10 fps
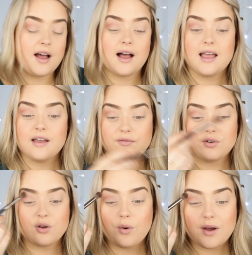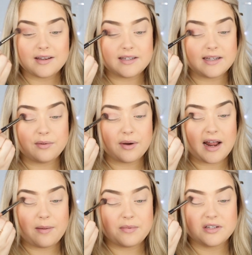I have no idea what
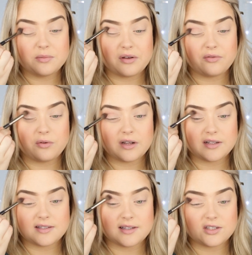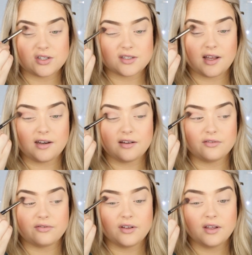happened to my voice. It's just kind of,